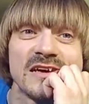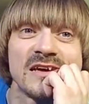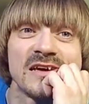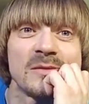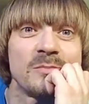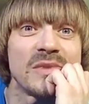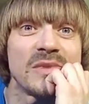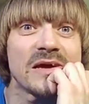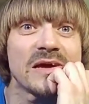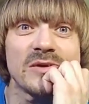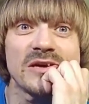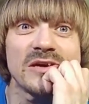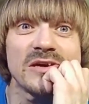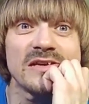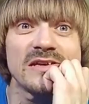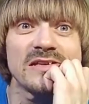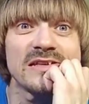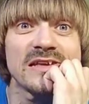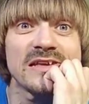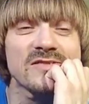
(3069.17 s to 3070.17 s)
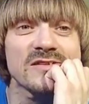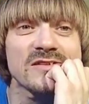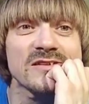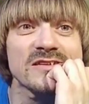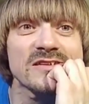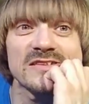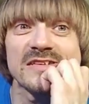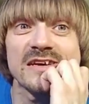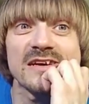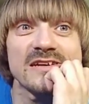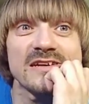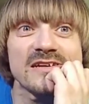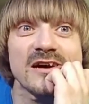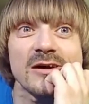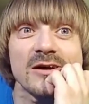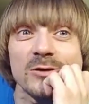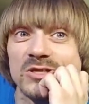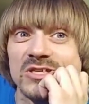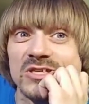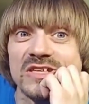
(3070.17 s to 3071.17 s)
Maybe now that he's dead,
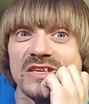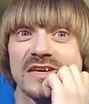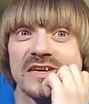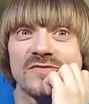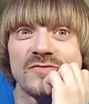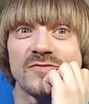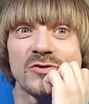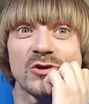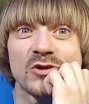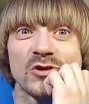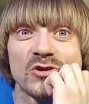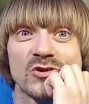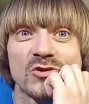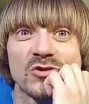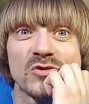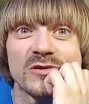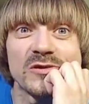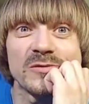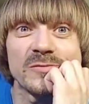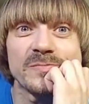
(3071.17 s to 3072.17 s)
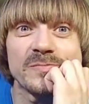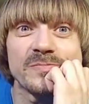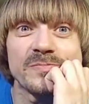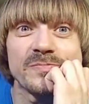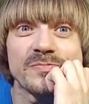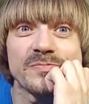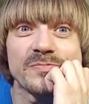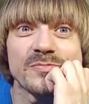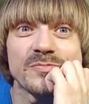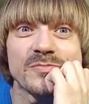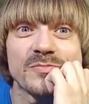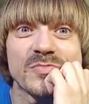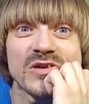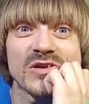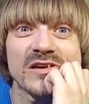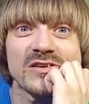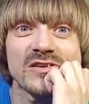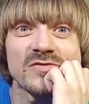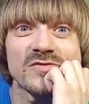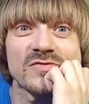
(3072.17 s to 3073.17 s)
I'll see if you can do it, but I
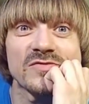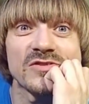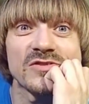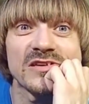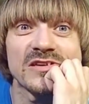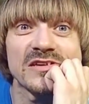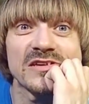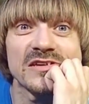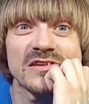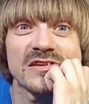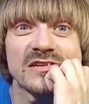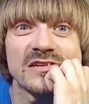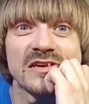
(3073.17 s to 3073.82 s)
don't know if you can.